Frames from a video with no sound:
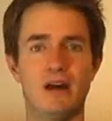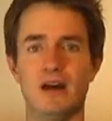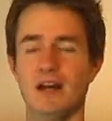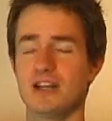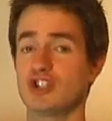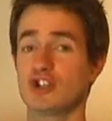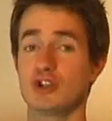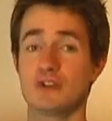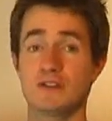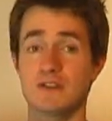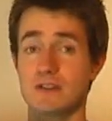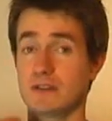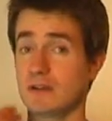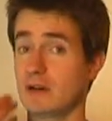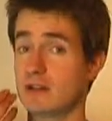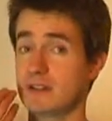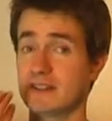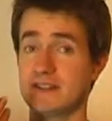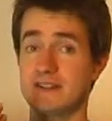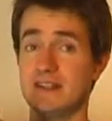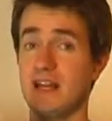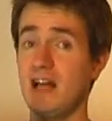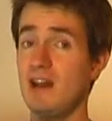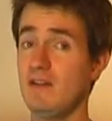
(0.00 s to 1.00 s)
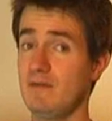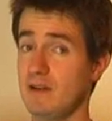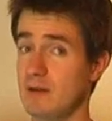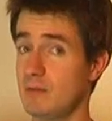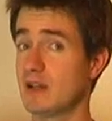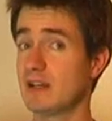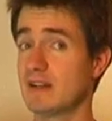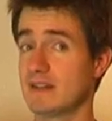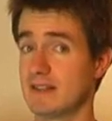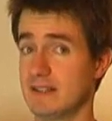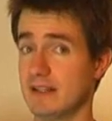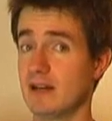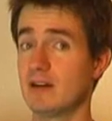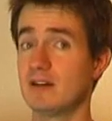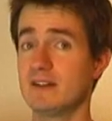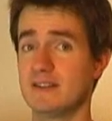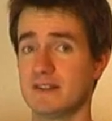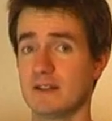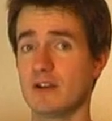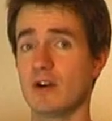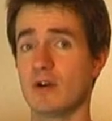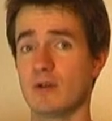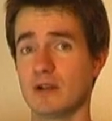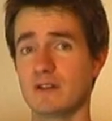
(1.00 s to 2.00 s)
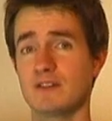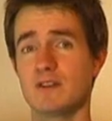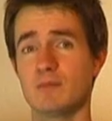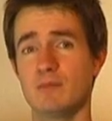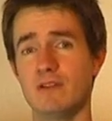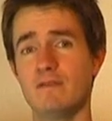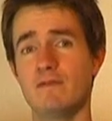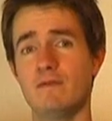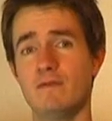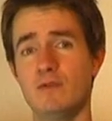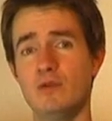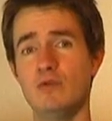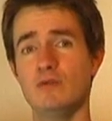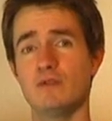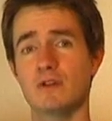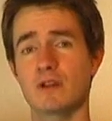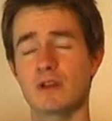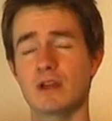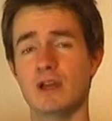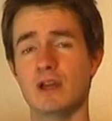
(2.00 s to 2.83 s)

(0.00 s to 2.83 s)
I should start to salivate because there is going to be food.